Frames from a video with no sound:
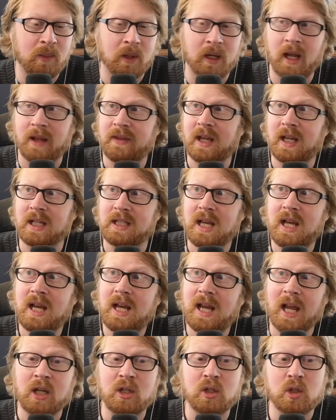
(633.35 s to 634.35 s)
but I think it's
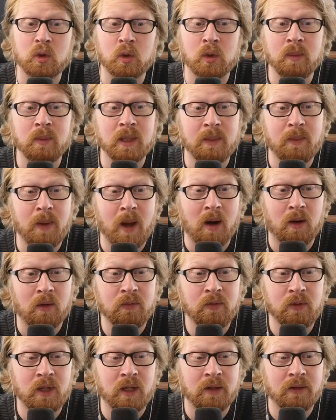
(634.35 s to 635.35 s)
extremely
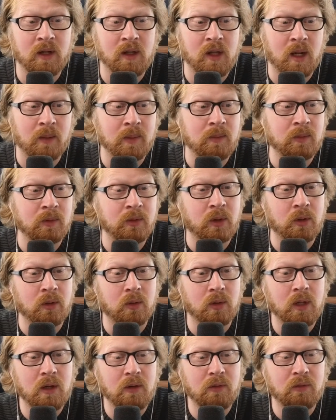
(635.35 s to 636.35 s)
powerful. And I think a lot of people don't
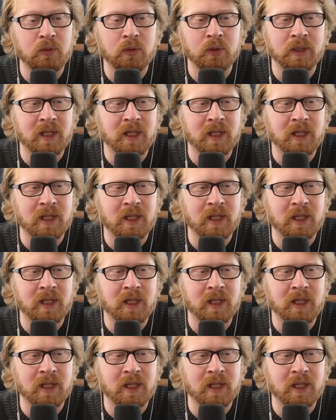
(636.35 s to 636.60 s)
fully